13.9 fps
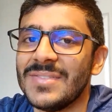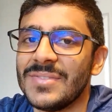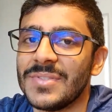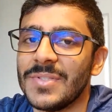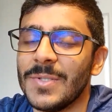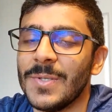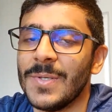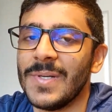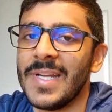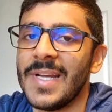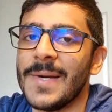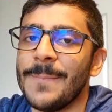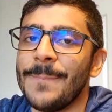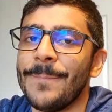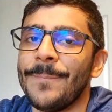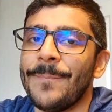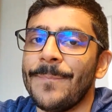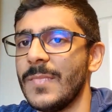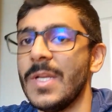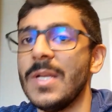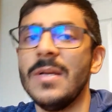So, yeah.
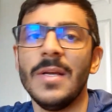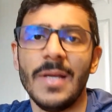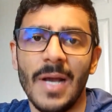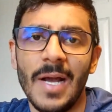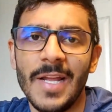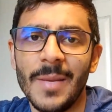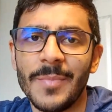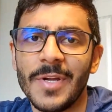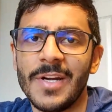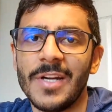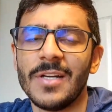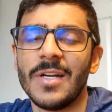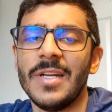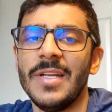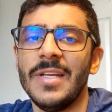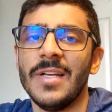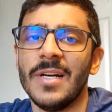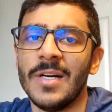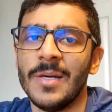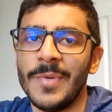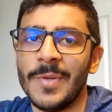I am currently
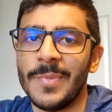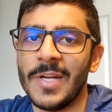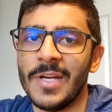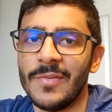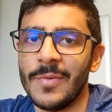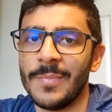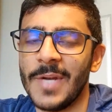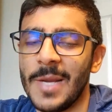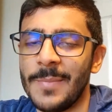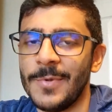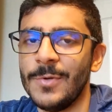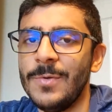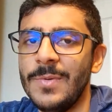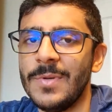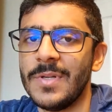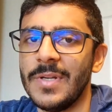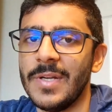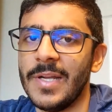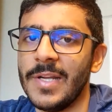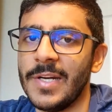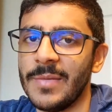preparing for PLAB 2
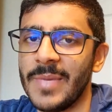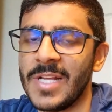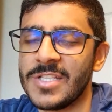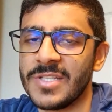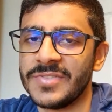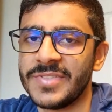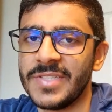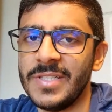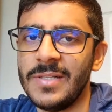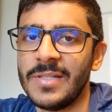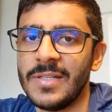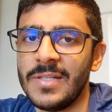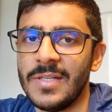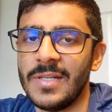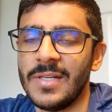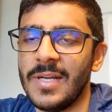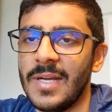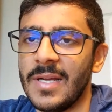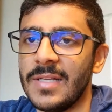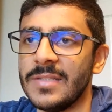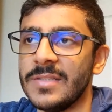here in Manchester.
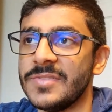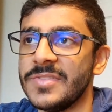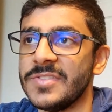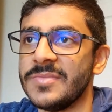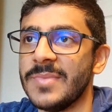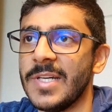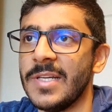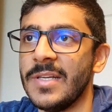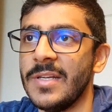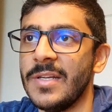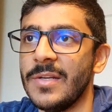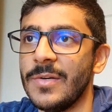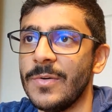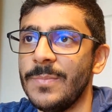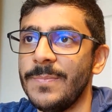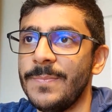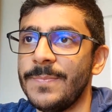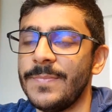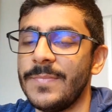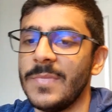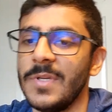And this is my room.
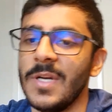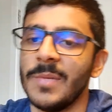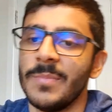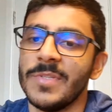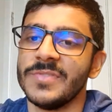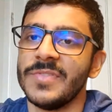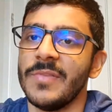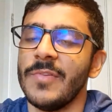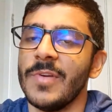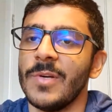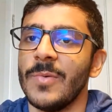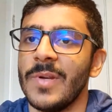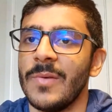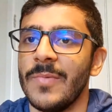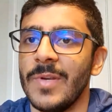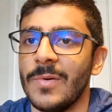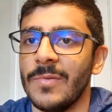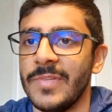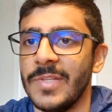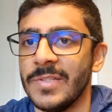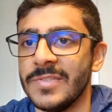Let me just give you a quick view
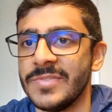of the other